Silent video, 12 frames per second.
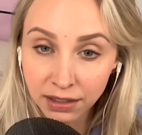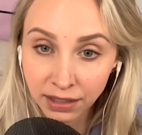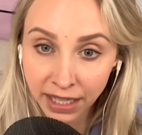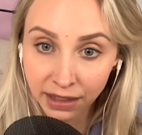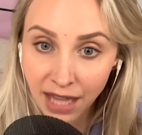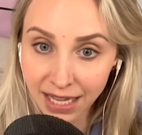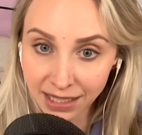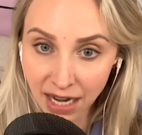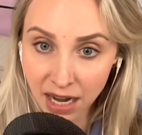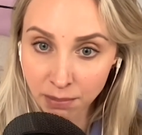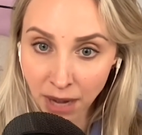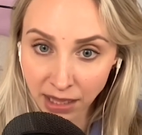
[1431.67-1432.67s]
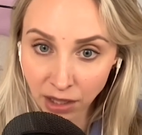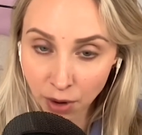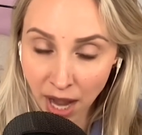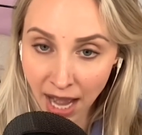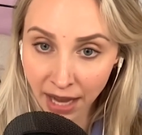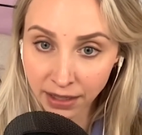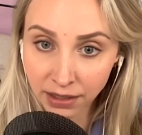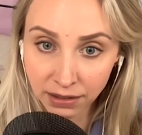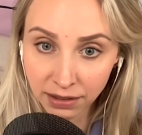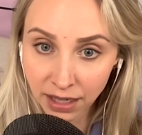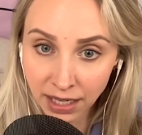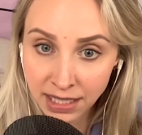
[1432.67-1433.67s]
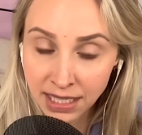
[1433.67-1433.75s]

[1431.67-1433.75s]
Like last night, Milo had a